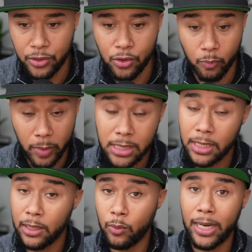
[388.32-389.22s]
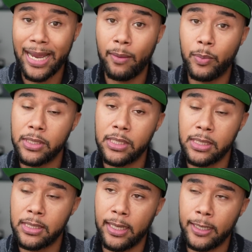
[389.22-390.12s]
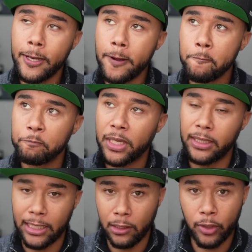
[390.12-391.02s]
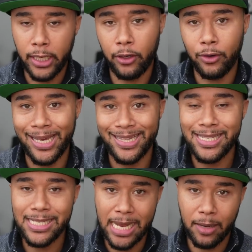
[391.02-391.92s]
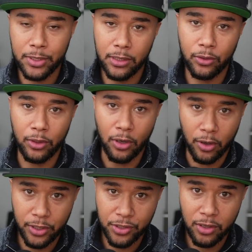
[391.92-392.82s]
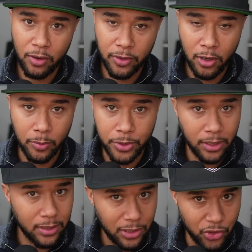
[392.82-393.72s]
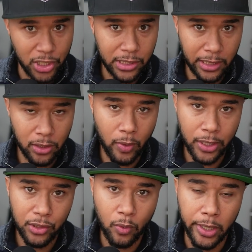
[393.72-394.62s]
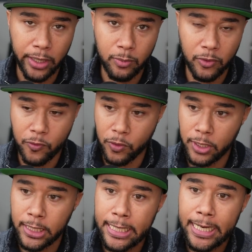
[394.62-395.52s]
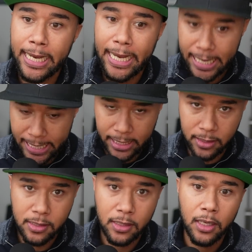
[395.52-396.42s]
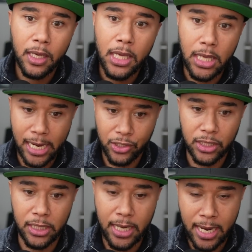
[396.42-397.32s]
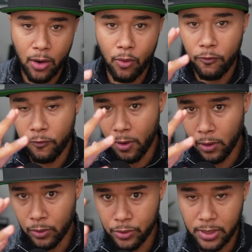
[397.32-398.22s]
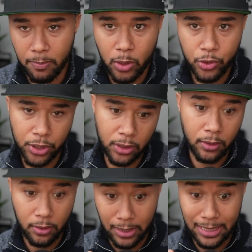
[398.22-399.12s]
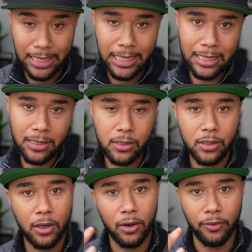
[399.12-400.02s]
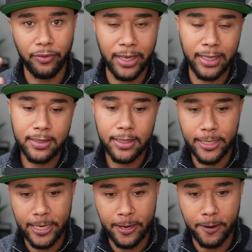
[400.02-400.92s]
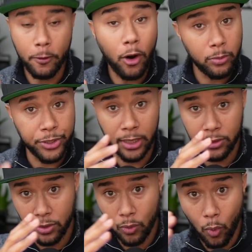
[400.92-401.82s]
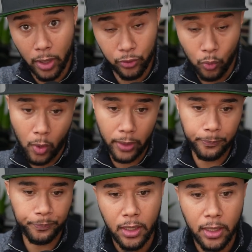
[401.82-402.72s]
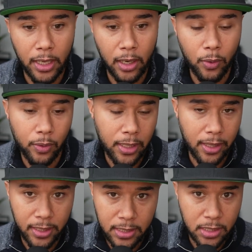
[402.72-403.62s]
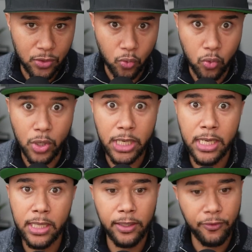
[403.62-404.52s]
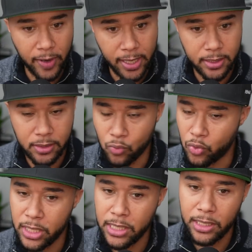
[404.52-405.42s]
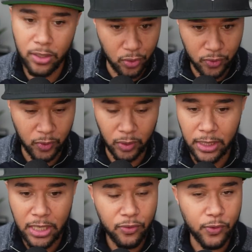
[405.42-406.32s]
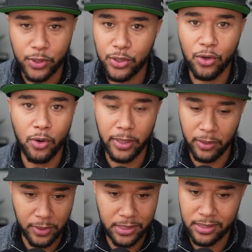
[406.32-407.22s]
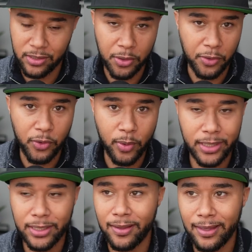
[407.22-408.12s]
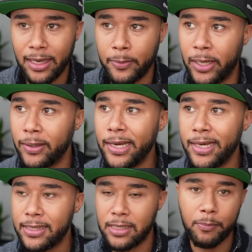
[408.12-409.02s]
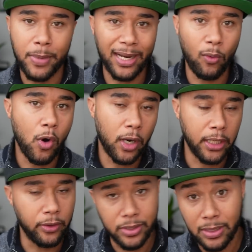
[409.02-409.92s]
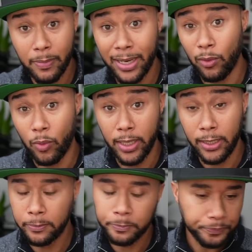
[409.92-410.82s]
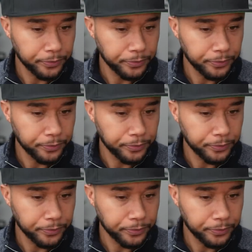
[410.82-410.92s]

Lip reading: So basically what happens is that that locator gets snapped into the origin of the object, just like you actually wanted before, and he actually now follows the motion or the keys of that object one-to-one. Now, this is really fast, really useful for so many reasons. So if you actually think about somebody walking or somebody running,